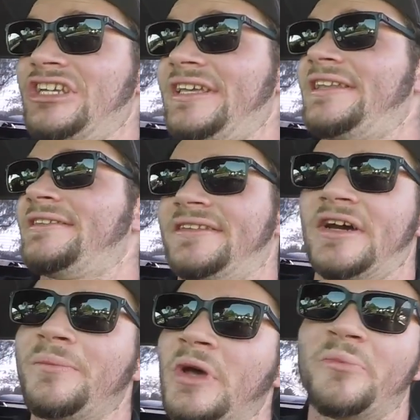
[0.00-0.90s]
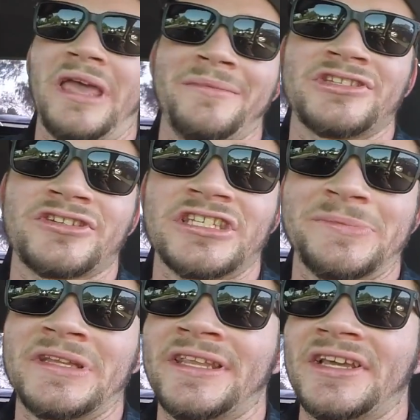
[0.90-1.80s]
I hope no babies are
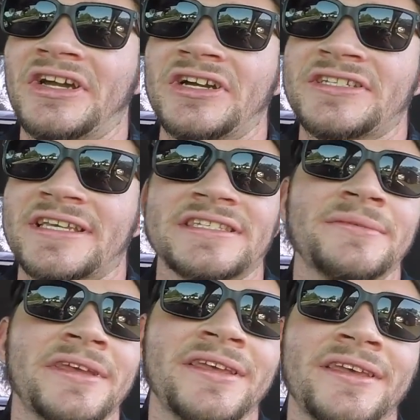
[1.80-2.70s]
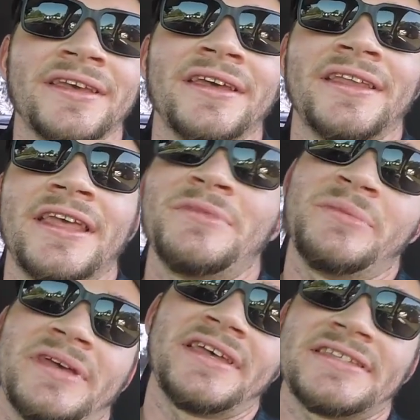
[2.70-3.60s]
sleeping in the cars next to me. They'd be
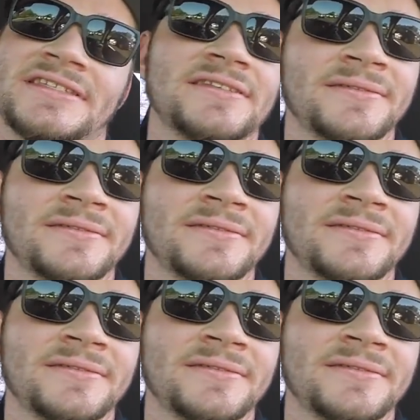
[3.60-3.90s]
pissed.